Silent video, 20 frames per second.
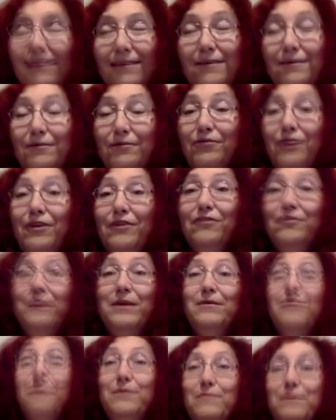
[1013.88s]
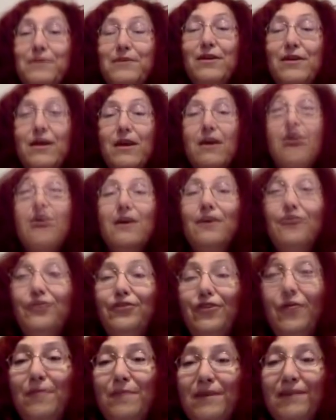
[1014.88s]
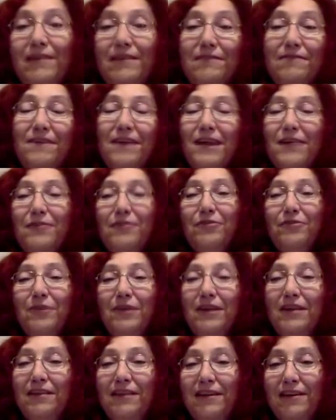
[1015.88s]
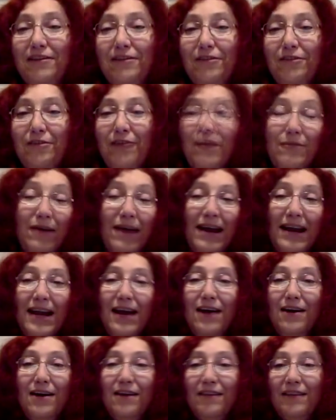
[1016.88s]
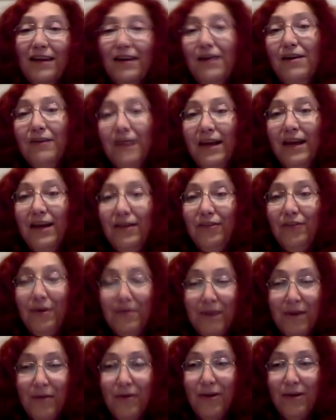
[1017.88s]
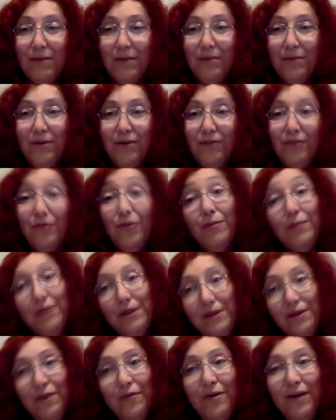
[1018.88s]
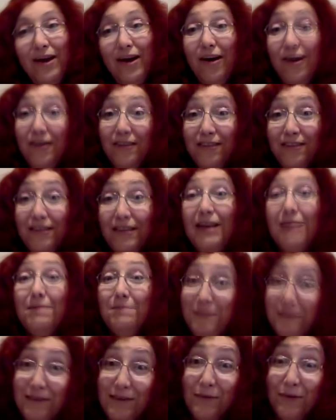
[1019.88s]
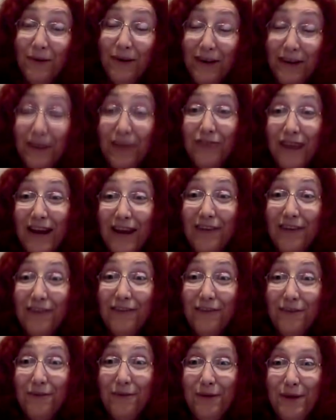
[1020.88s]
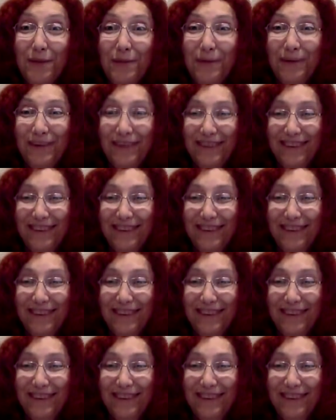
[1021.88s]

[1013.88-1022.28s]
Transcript: Oh, trust me. We've been so busy. In fact, what's one of the things that's like right now, it's like, okay, so I'm not working on Bard's four, but you know what? Honestly, I'm busy working on Dragons of the Rip.